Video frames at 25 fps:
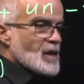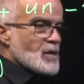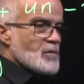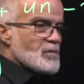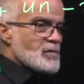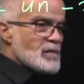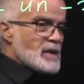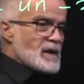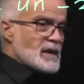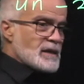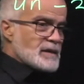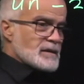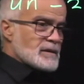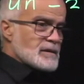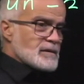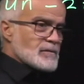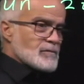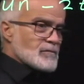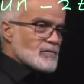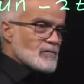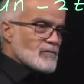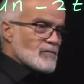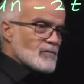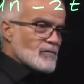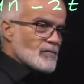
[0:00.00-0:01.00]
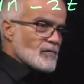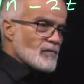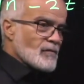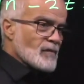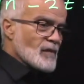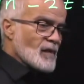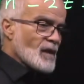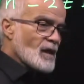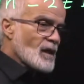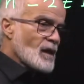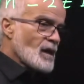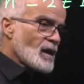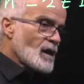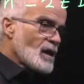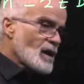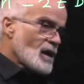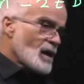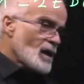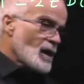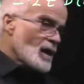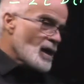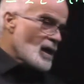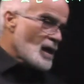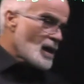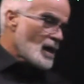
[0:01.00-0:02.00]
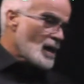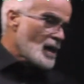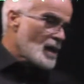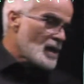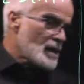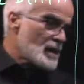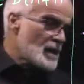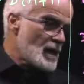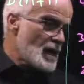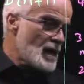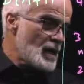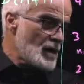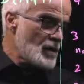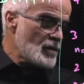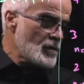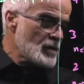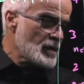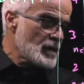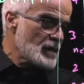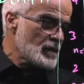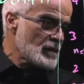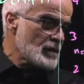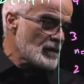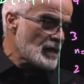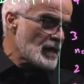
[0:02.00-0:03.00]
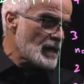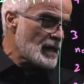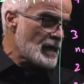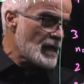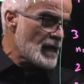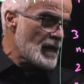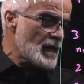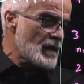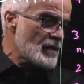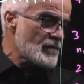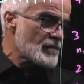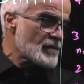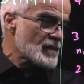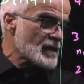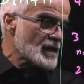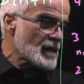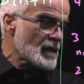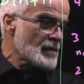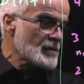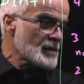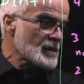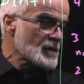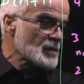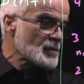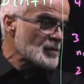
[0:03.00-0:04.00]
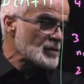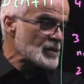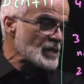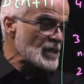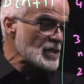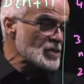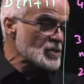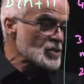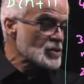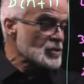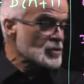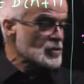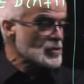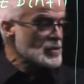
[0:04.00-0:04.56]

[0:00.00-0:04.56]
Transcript: But now here I have the chemical potential to